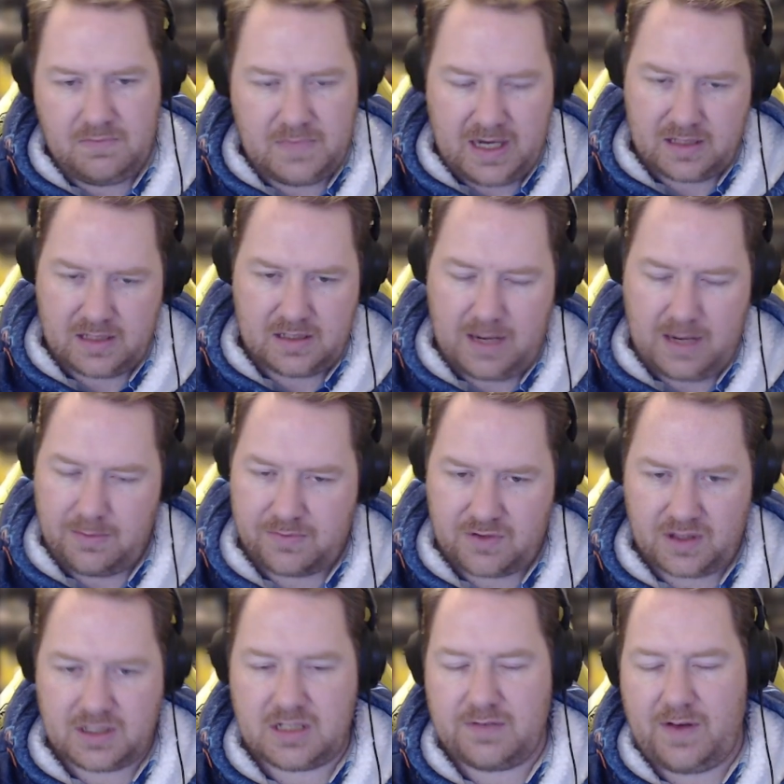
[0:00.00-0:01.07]
Now we've
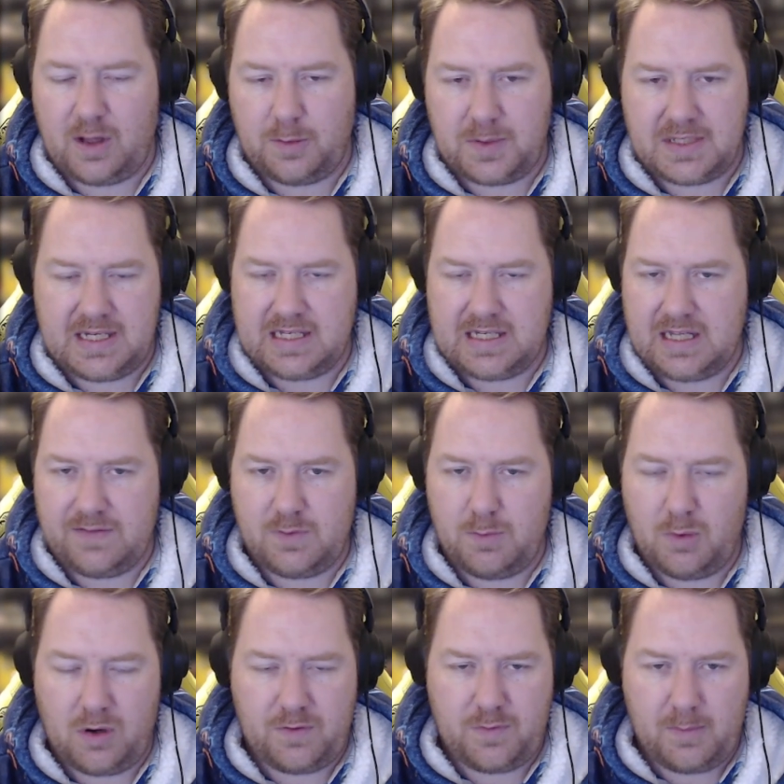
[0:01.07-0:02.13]
got the developers here to give you
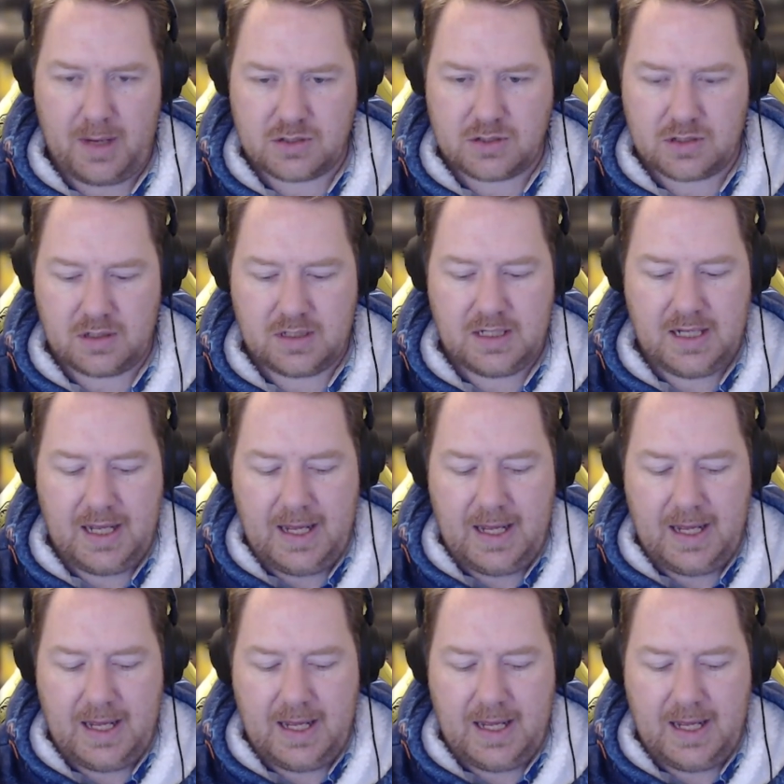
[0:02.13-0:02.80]
more information.